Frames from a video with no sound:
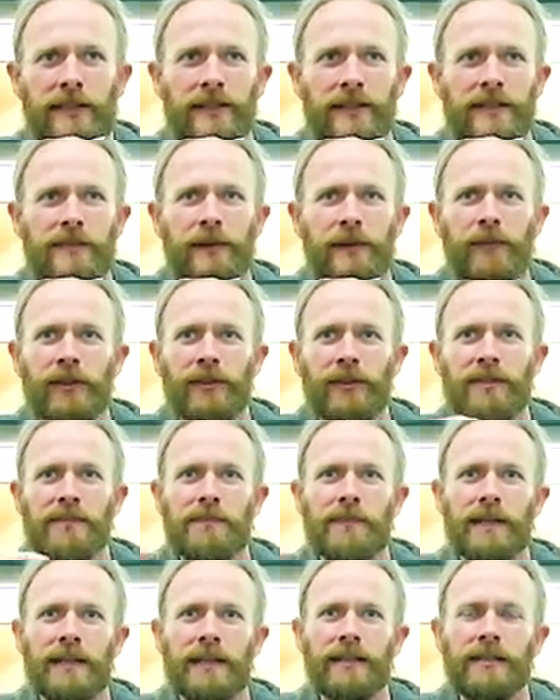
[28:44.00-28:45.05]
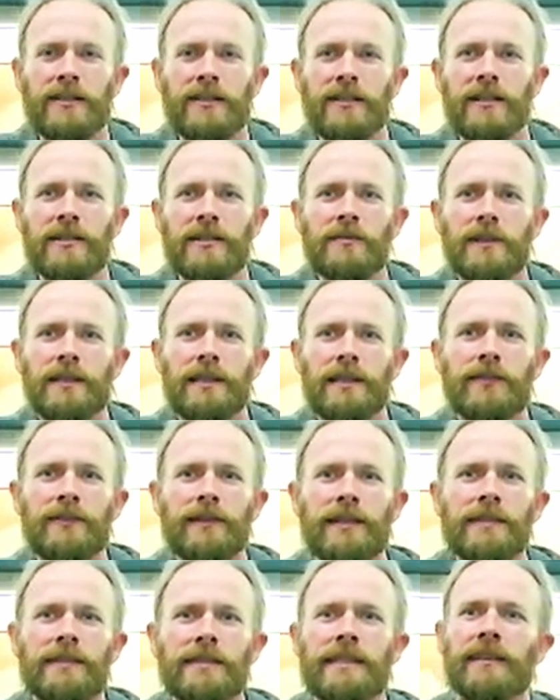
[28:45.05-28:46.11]
You guys remember those big tube
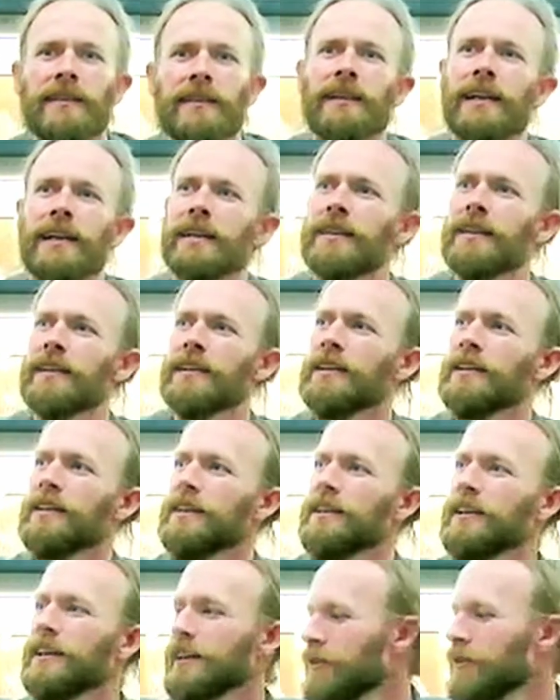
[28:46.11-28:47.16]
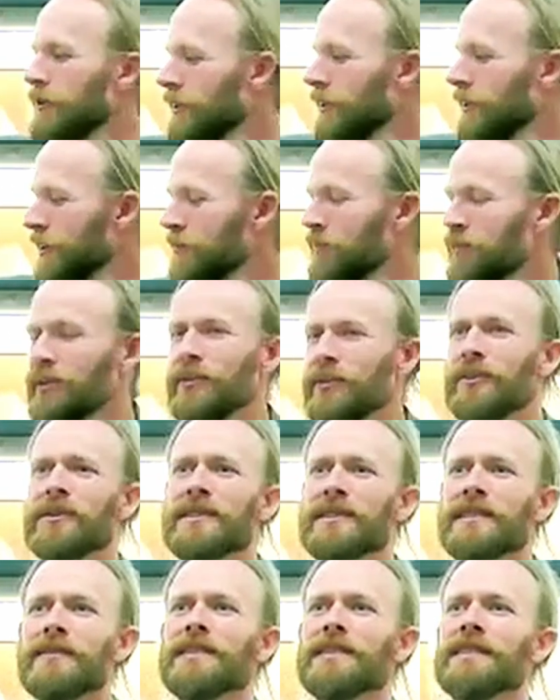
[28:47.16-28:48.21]
TVs that or the computers
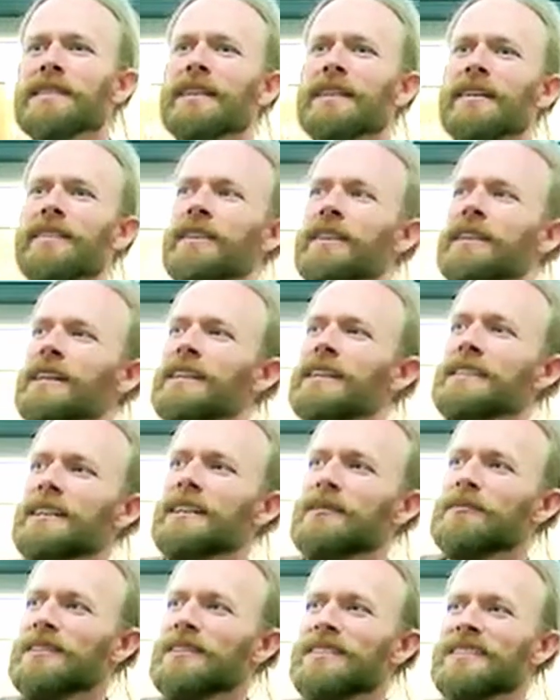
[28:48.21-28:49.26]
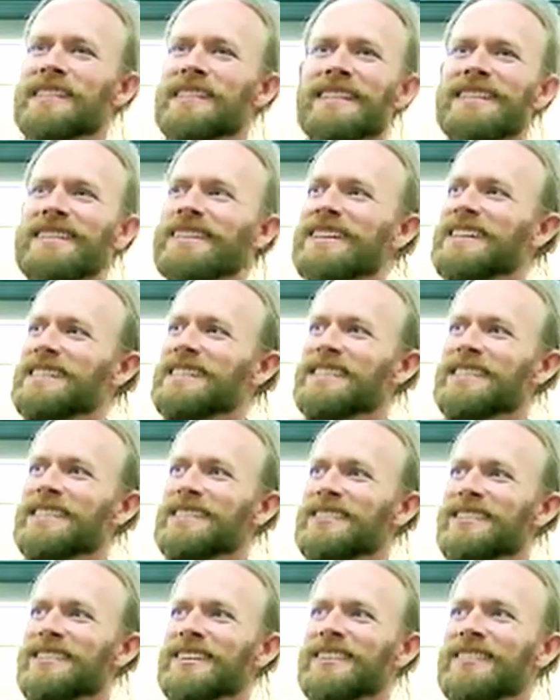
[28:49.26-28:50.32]
that would sit on the desk? Anybody see? You guys are
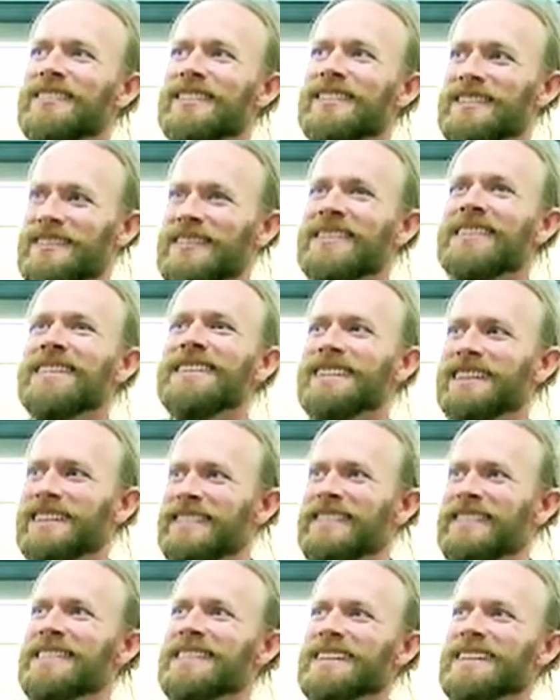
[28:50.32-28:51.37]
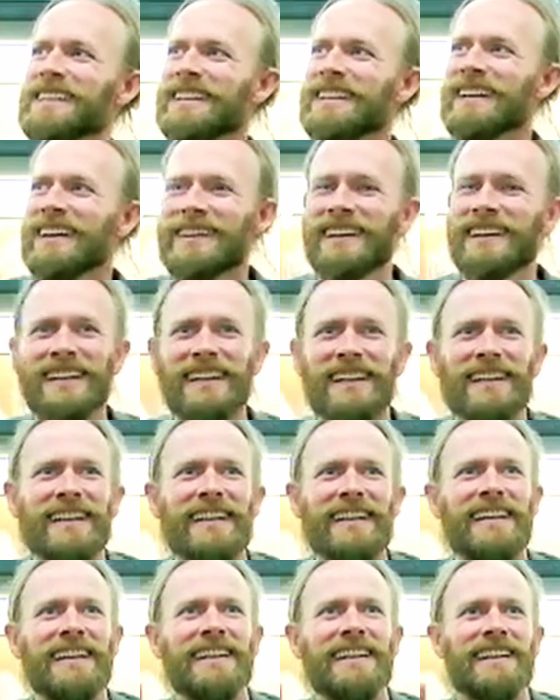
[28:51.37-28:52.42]
too young for you've seen it? All right.
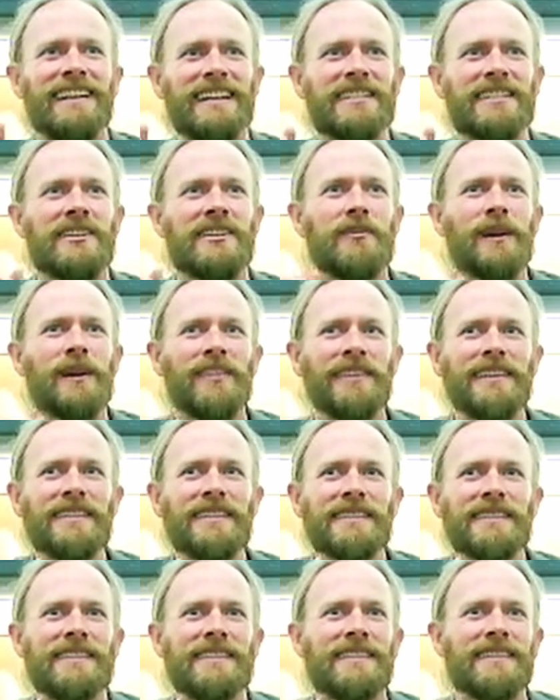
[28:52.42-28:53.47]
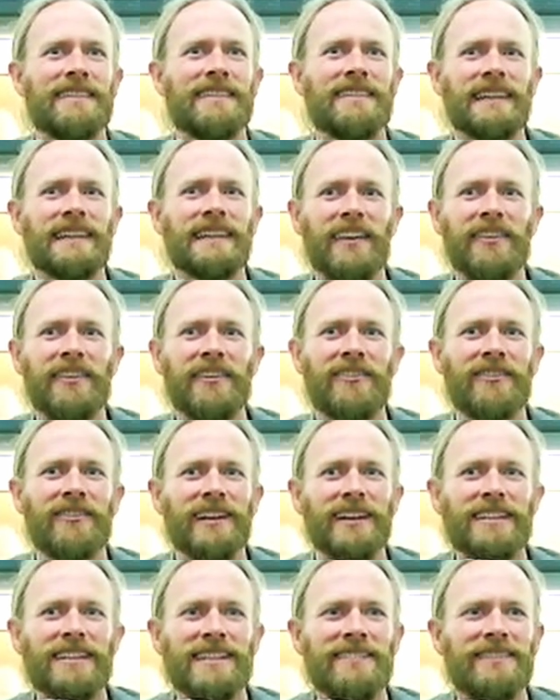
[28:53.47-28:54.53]
You guys know about these cathode
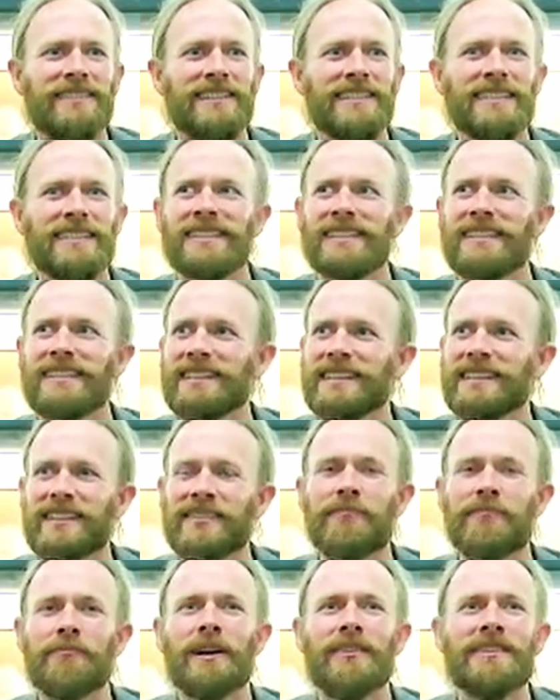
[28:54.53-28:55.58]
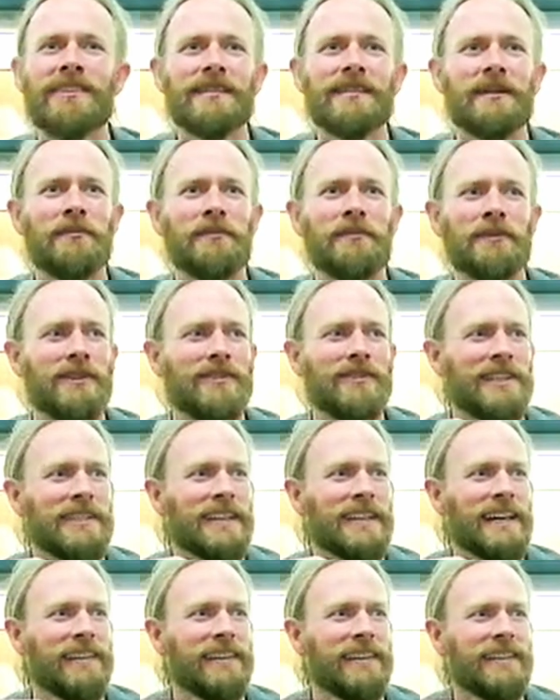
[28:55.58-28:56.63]
ray TVs? You've probably seen them in movies
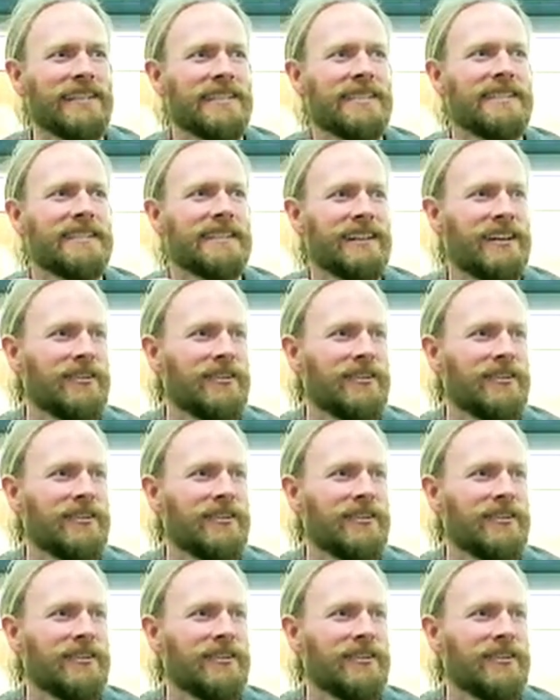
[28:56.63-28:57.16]
at least,